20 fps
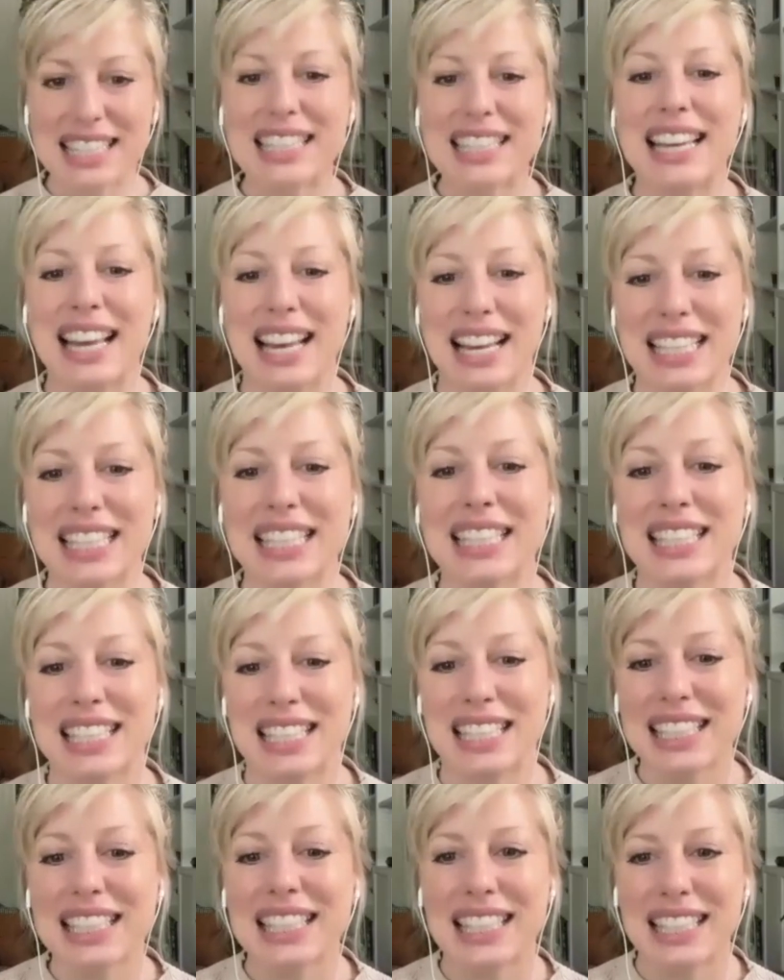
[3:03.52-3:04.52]
Yeah. Love
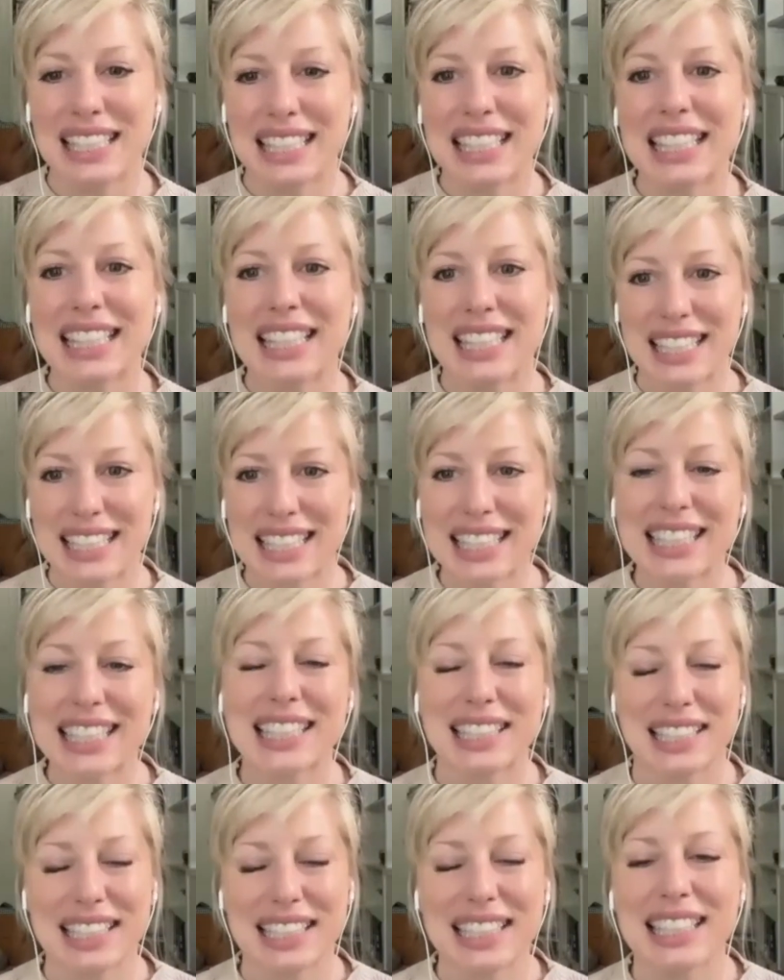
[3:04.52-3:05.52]
Todd, love
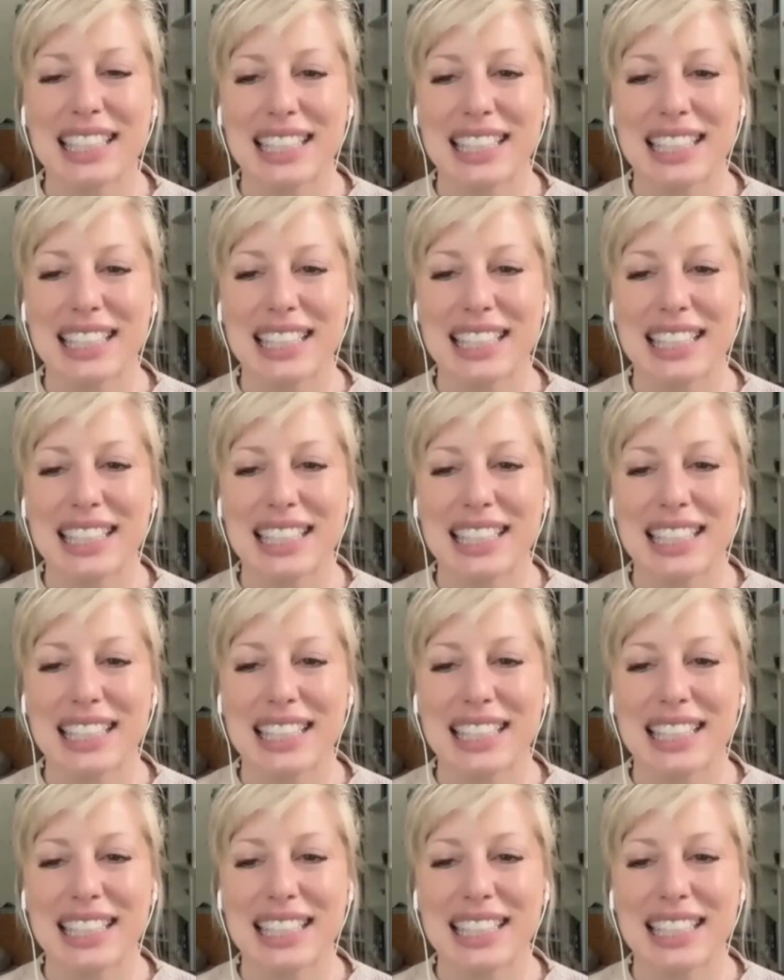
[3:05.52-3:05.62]
all of